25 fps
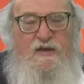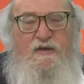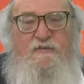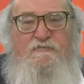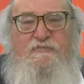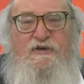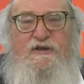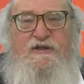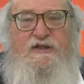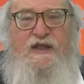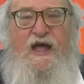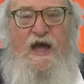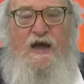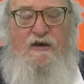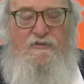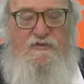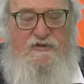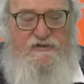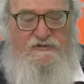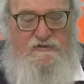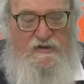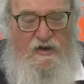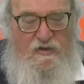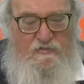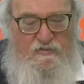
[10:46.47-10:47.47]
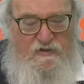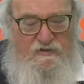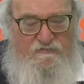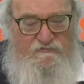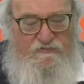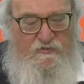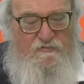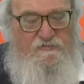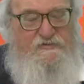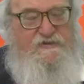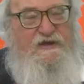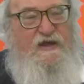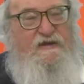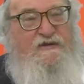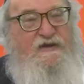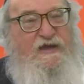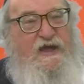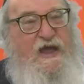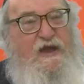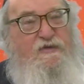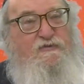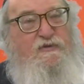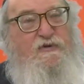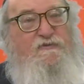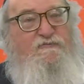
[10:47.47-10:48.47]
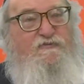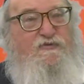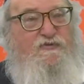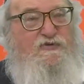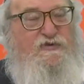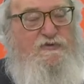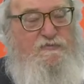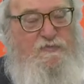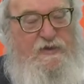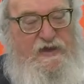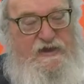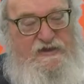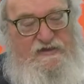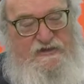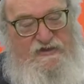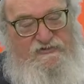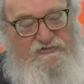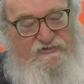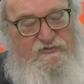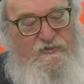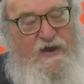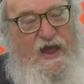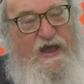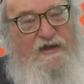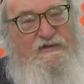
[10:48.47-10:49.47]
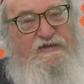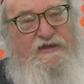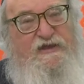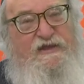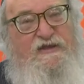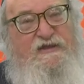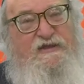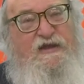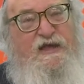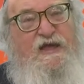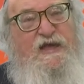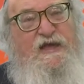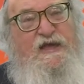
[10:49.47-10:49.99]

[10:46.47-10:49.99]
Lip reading: but now it's coming from Sancheirif, who is being distracted